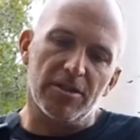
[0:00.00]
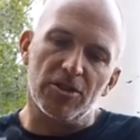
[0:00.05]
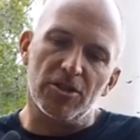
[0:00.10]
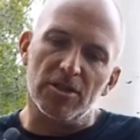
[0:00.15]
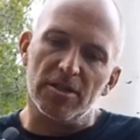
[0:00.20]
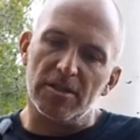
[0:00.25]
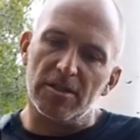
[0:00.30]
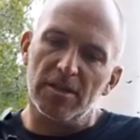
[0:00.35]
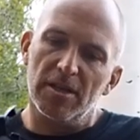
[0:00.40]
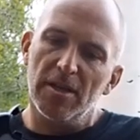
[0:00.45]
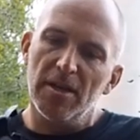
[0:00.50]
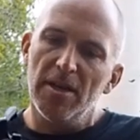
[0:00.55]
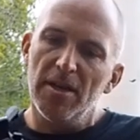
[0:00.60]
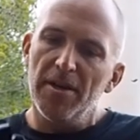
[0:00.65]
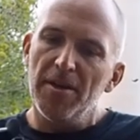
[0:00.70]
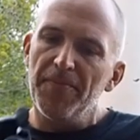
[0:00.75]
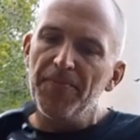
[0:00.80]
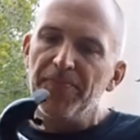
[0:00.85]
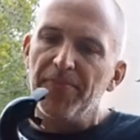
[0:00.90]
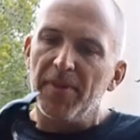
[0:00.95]
just
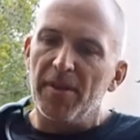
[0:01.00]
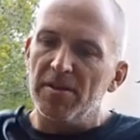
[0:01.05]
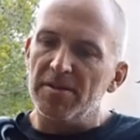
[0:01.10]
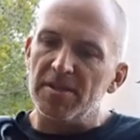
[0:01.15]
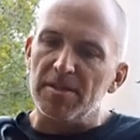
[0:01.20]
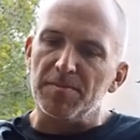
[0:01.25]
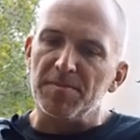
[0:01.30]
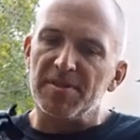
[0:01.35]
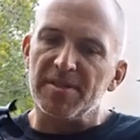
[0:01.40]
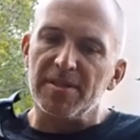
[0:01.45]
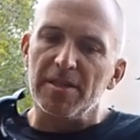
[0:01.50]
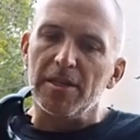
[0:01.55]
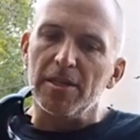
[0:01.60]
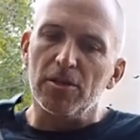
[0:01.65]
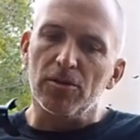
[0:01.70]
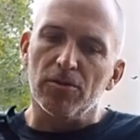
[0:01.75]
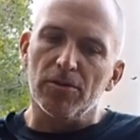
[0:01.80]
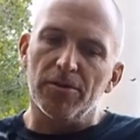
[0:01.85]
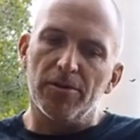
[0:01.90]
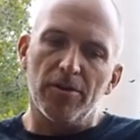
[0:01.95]
some
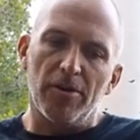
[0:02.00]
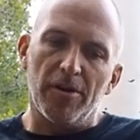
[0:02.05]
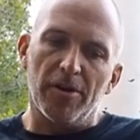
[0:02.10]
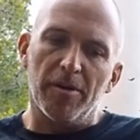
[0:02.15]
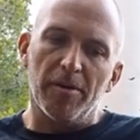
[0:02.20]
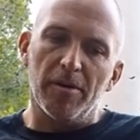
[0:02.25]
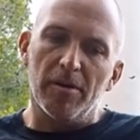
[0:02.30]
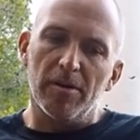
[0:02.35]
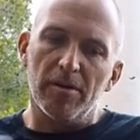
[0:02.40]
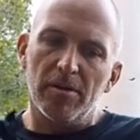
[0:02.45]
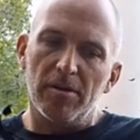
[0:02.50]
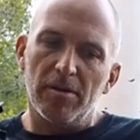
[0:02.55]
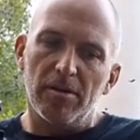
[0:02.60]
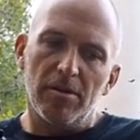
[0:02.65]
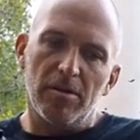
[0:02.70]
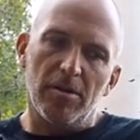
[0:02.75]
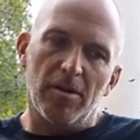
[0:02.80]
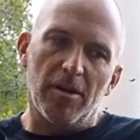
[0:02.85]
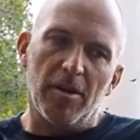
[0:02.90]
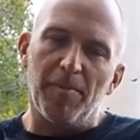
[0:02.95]
silicone on
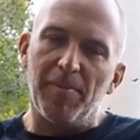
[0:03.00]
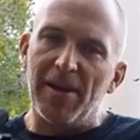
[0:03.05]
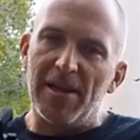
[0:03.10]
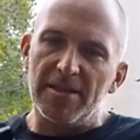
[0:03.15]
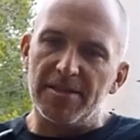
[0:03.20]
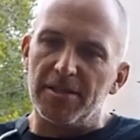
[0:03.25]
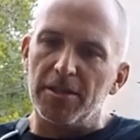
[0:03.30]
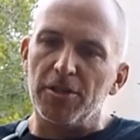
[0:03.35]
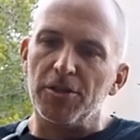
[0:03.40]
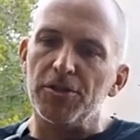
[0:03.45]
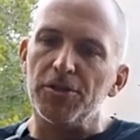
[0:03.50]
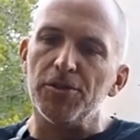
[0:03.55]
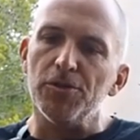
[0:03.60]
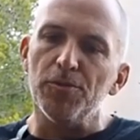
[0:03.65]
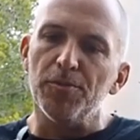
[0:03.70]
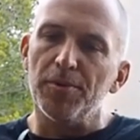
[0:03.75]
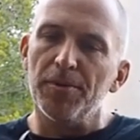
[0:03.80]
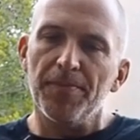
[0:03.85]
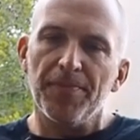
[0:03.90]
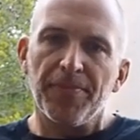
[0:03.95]
a plastic tube.